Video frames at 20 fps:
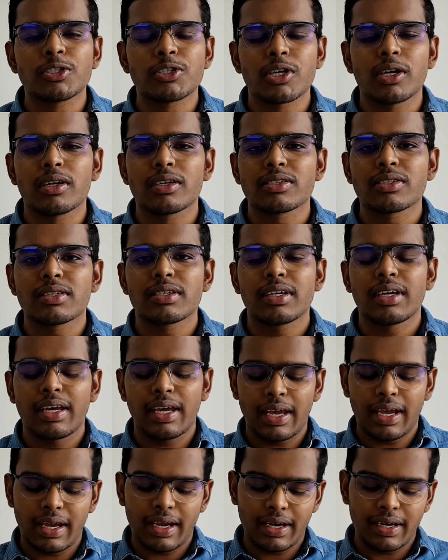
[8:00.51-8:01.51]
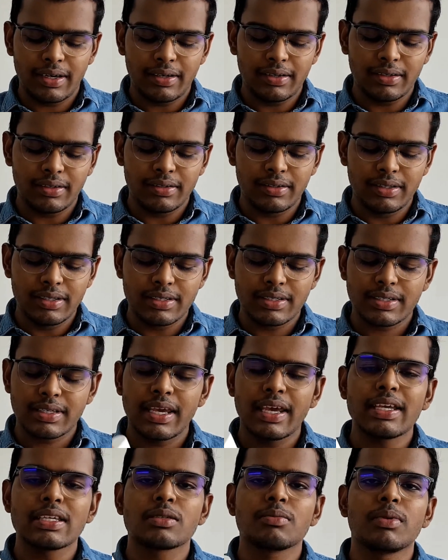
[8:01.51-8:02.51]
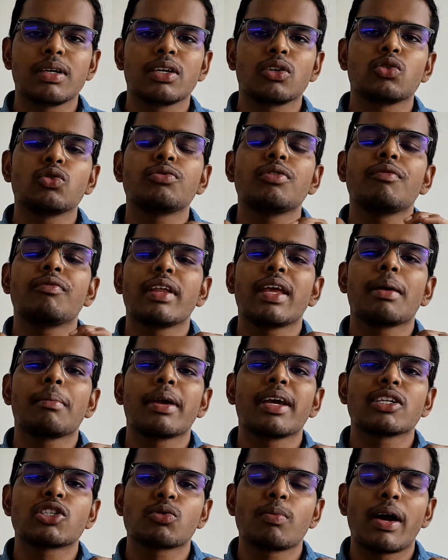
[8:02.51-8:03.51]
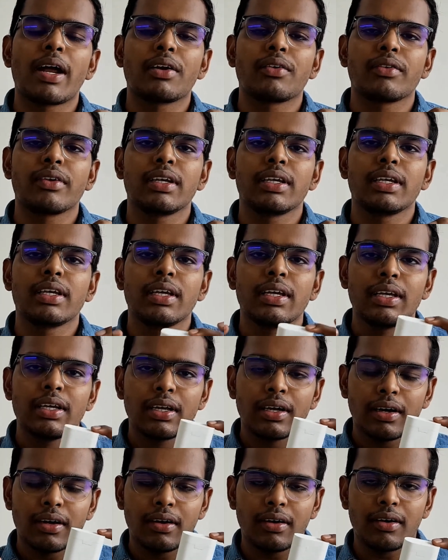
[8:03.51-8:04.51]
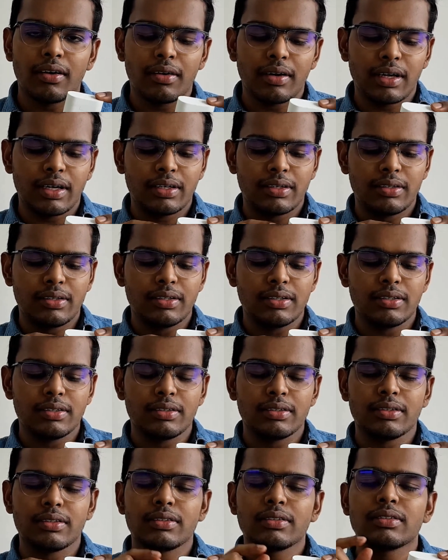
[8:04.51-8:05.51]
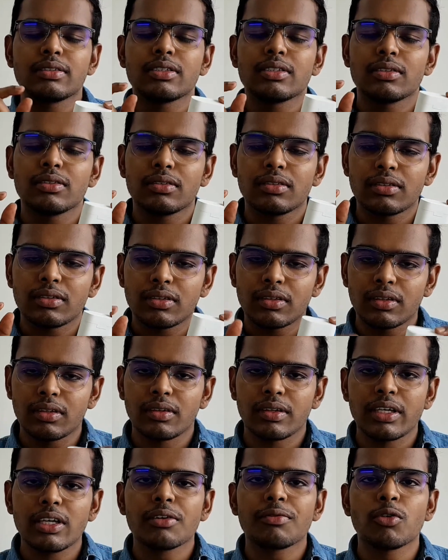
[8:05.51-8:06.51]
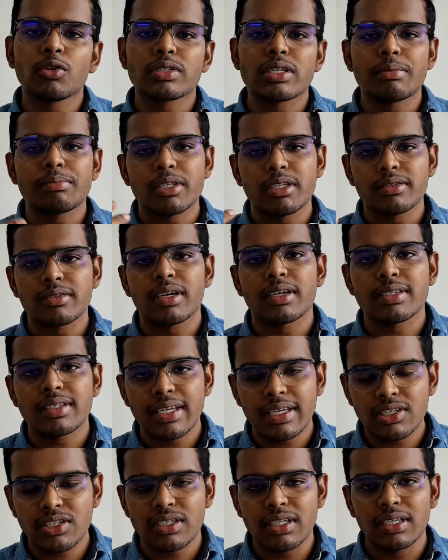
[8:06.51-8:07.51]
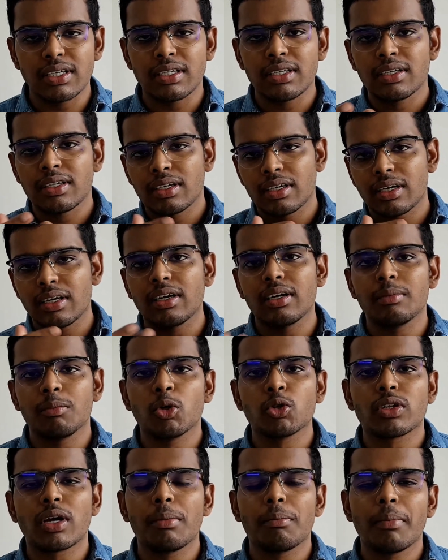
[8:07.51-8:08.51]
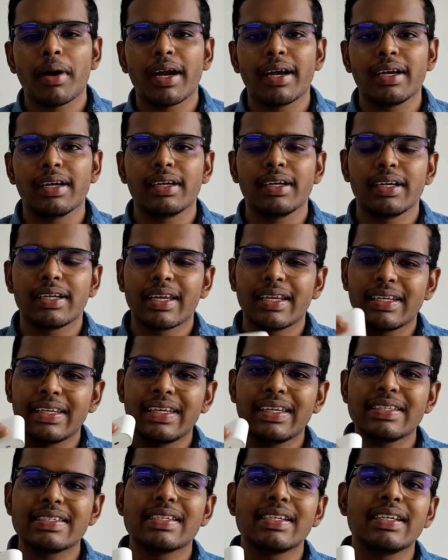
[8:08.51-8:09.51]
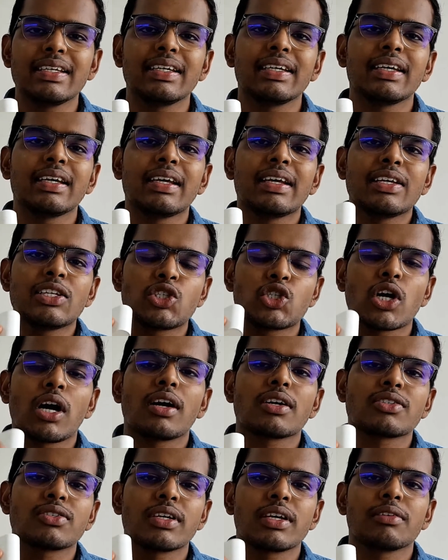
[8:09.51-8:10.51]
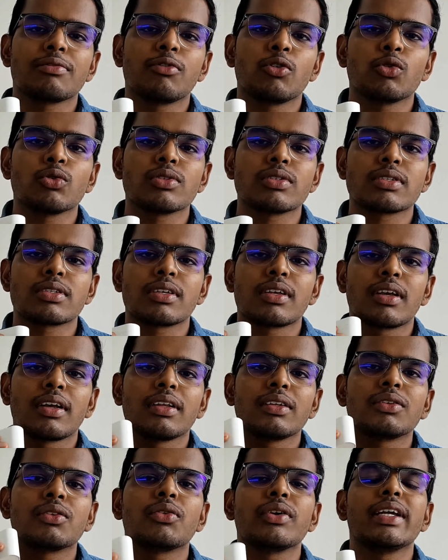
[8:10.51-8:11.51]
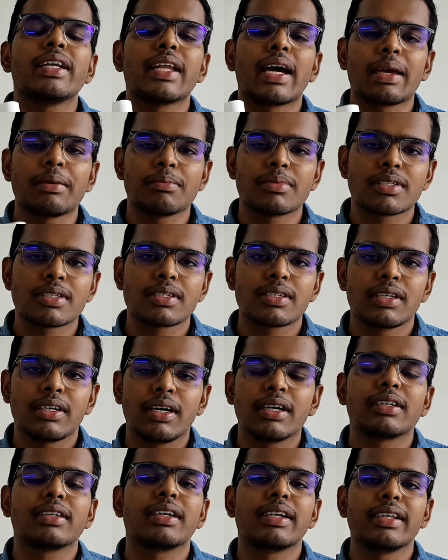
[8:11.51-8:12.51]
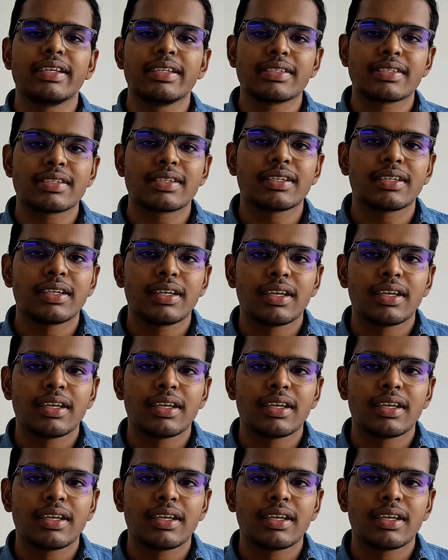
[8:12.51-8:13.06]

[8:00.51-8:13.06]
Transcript: charged. And this case being 250 mAh battery, the earphones themselves are 60, both combined. You can easily charge the earphones 3 times at least,